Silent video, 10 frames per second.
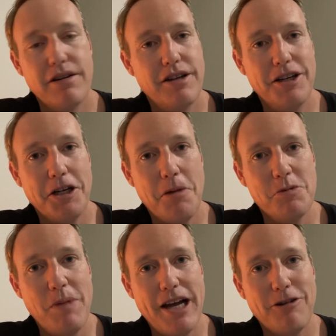and it comes
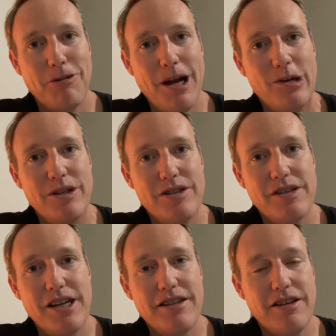back around, is
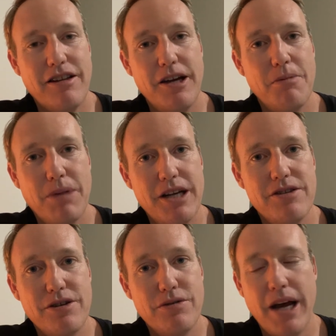that the client buys a
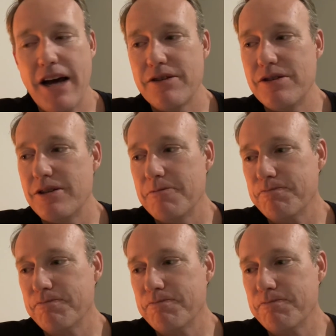new house,